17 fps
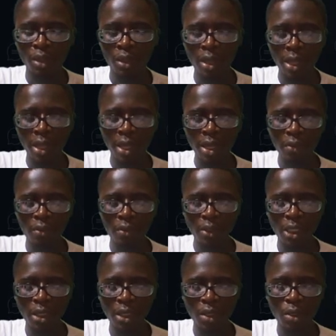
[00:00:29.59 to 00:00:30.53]
Okay,
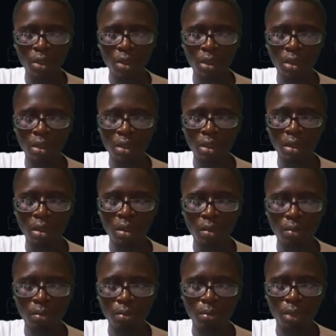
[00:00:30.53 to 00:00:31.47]
without
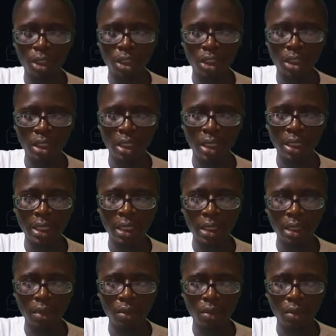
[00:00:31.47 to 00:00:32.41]
much
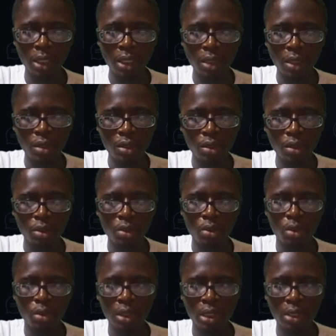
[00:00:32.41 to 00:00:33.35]
delay, I would like us
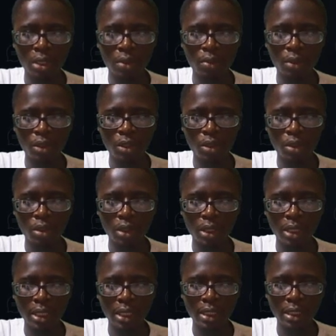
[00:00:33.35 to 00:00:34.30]
to look at question
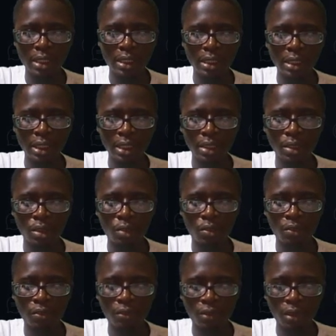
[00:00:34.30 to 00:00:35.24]
36
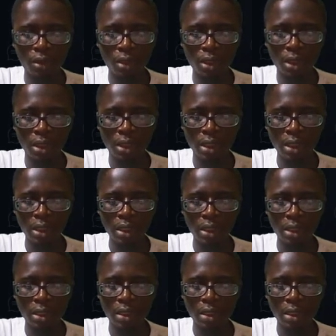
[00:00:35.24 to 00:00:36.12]
to 40